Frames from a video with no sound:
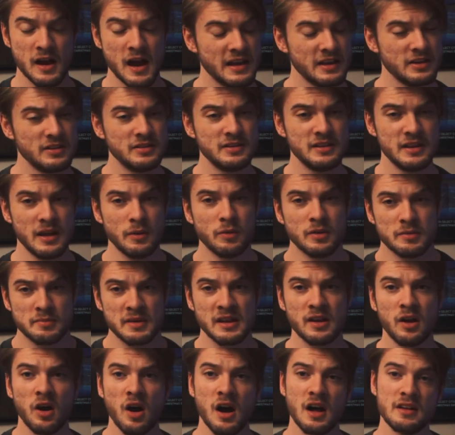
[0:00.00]
It, it would
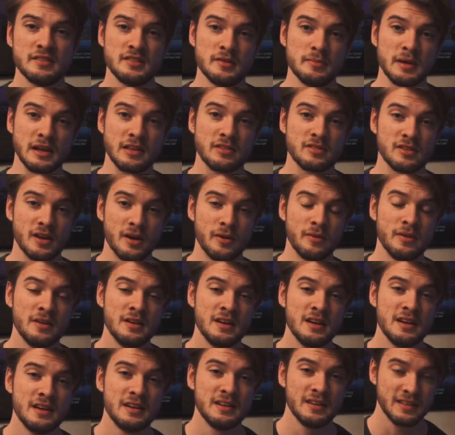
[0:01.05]
mean a lot to me, so
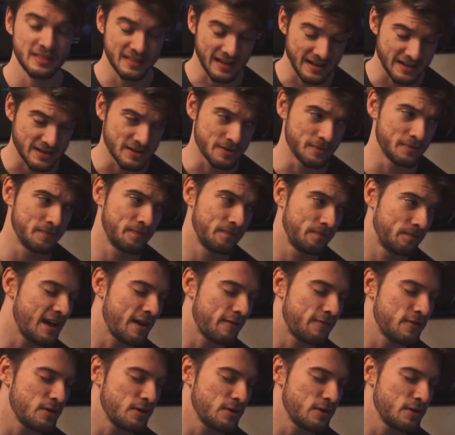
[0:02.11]
thank you.